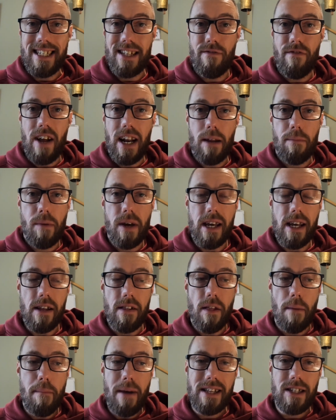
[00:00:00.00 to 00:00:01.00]
developing
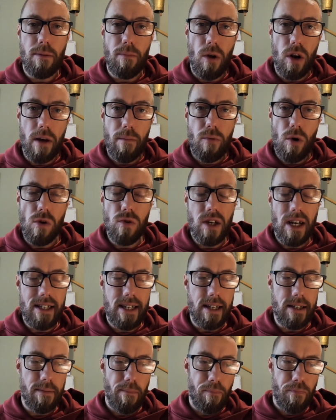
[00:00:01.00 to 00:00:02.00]
the metabolic
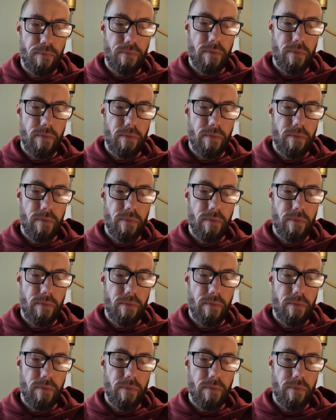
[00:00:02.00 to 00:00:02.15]
processes.